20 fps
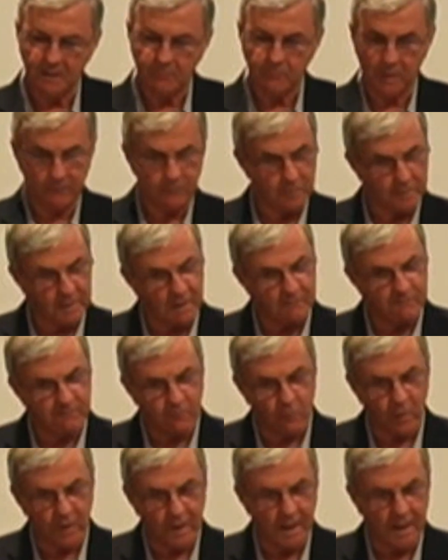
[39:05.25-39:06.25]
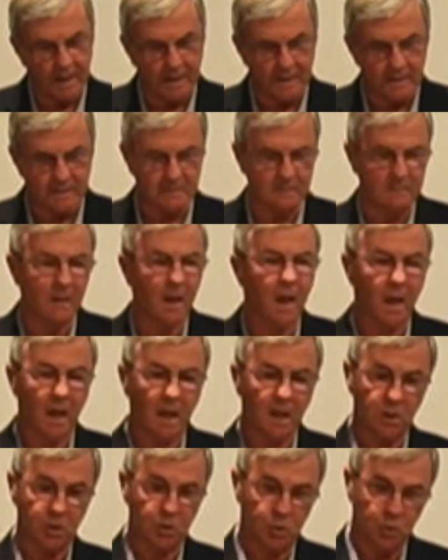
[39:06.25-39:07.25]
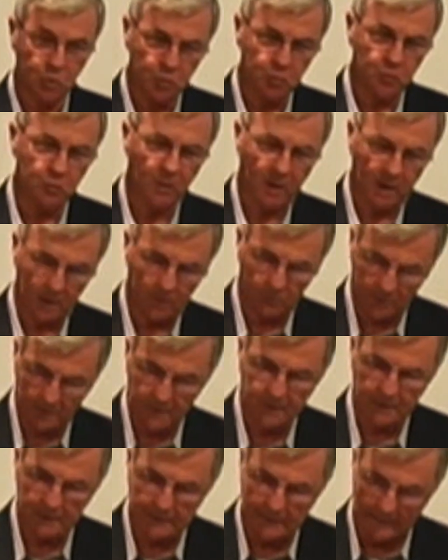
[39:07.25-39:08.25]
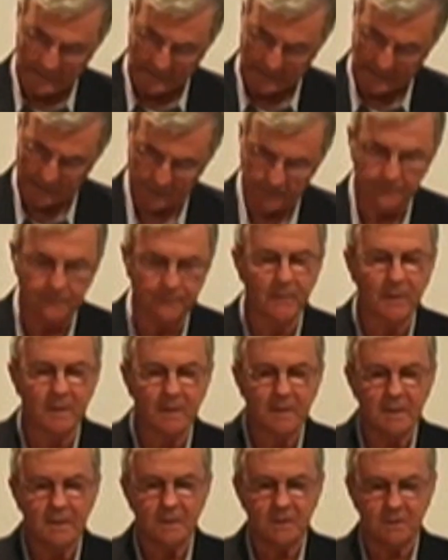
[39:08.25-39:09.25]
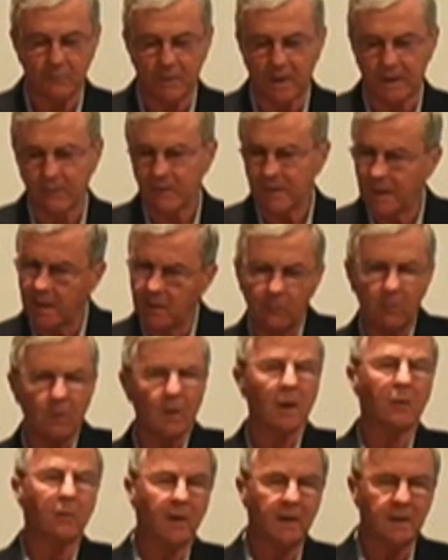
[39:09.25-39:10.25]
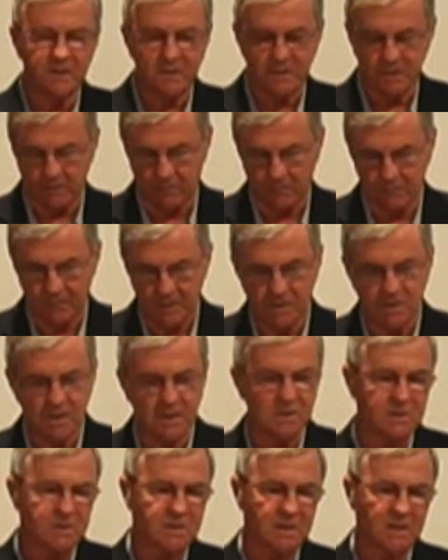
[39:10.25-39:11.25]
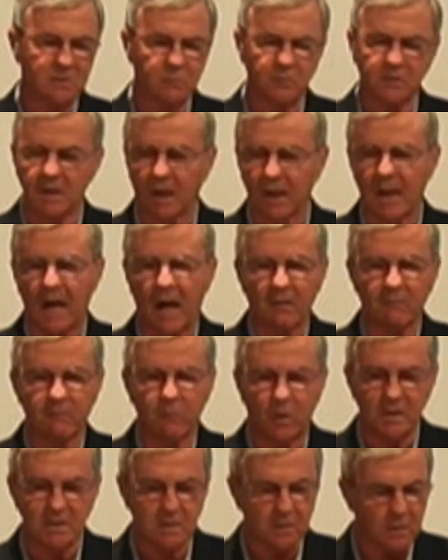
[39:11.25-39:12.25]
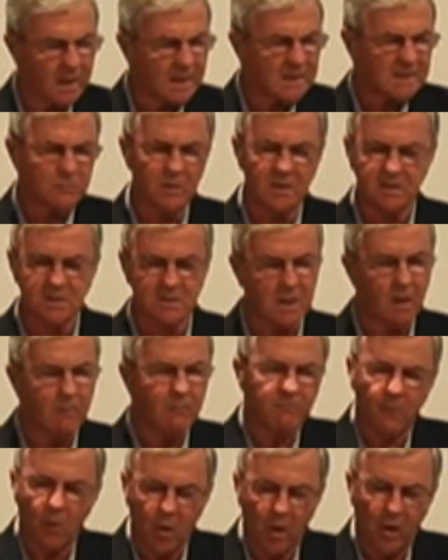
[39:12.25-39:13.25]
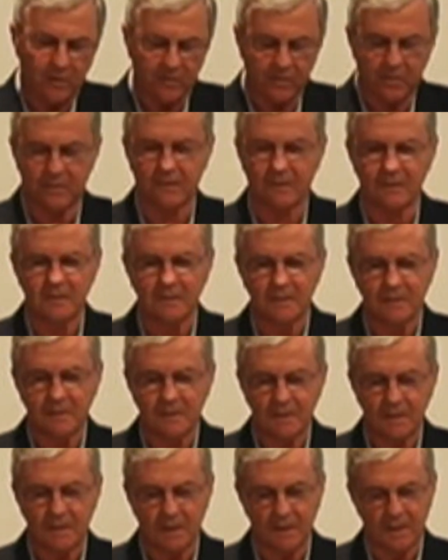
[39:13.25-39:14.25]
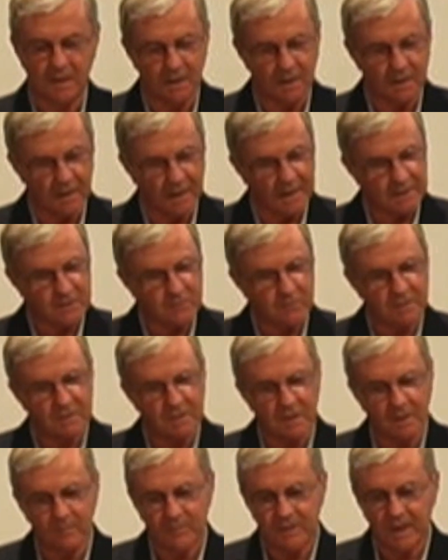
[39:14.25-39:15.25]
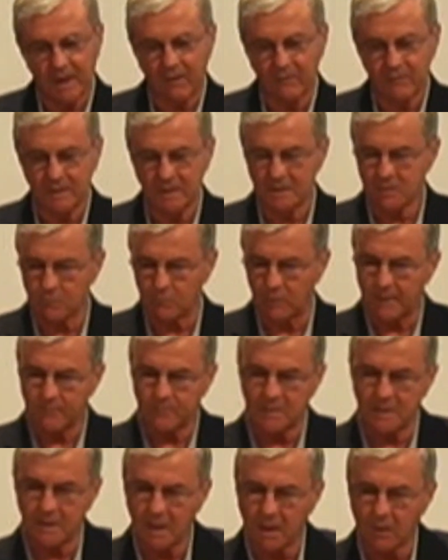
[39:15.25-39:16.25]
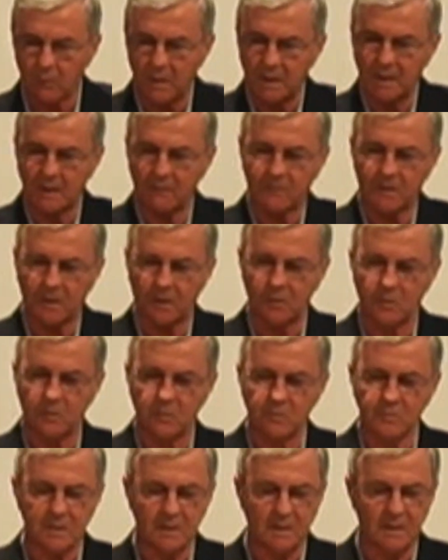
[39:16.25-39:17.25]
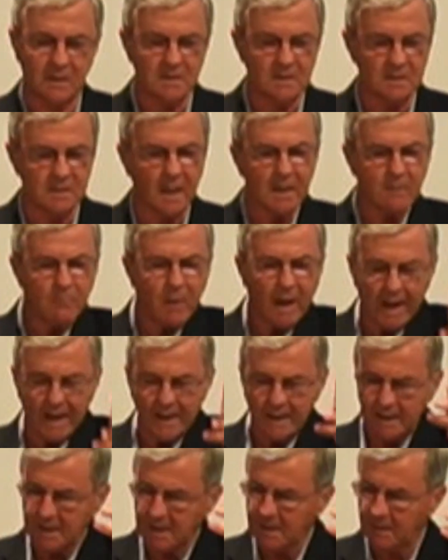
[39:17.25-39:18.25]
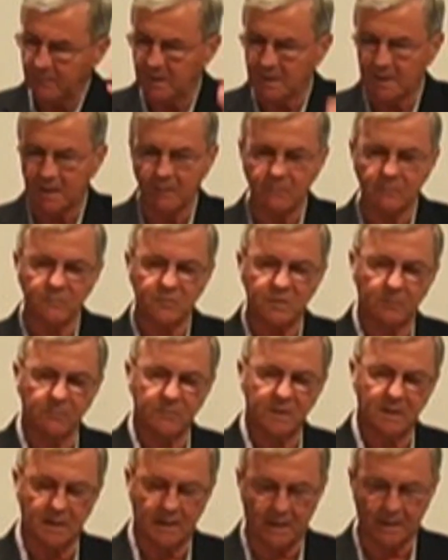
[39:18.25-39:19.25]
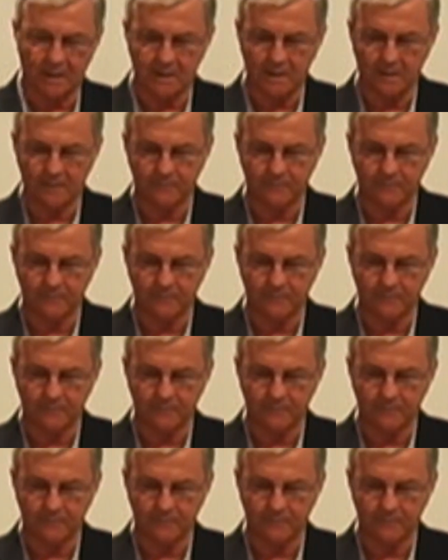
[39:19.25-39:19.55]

But if you're dead 4 days, you are really dead. So anyway, they roll away the stone. And Jesus says with a loud voice, Lazarus, come forth. And Lazarus comes out. He's wrapped in the grave clothes, and he says, unbind him and give him something to eat.